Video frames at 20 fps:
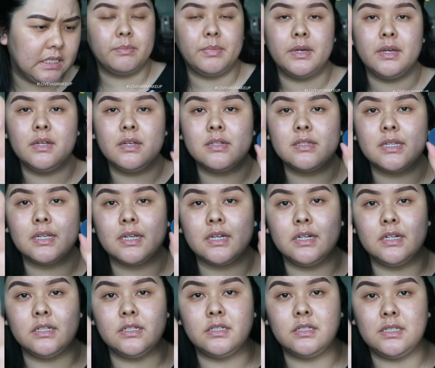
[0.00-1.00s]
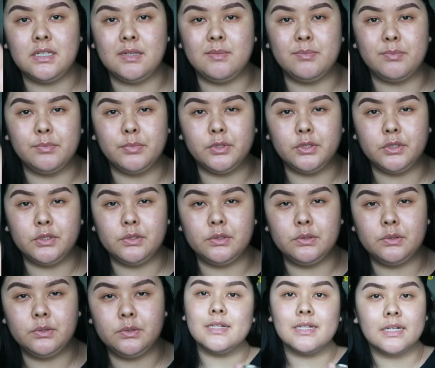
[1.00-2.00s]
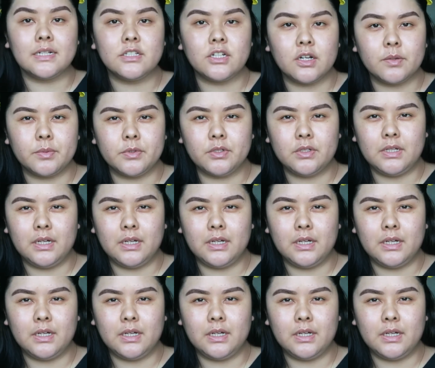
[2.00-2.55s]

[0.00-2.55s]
but it's like a deep blue. It's like a dark blue